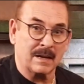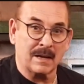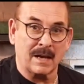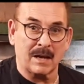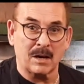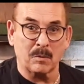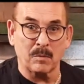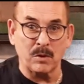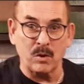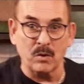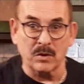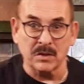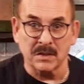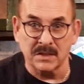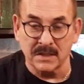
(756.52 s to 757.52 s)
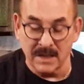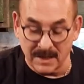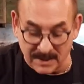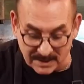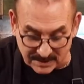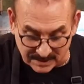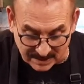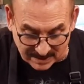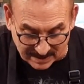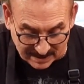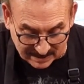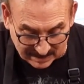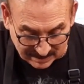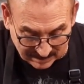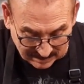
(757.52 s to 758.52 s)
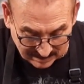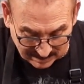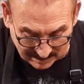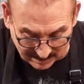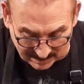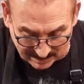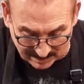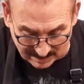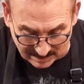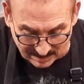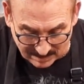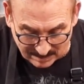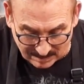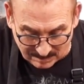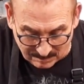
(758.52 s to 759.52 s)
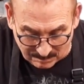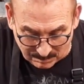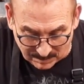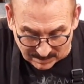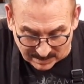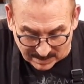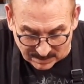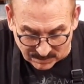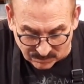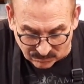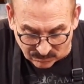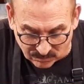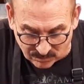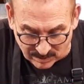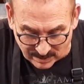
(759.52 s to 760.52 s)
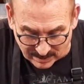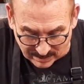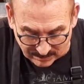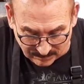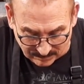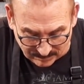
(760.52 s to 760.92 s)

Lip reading: don't know whether you can see this or not, but that's really...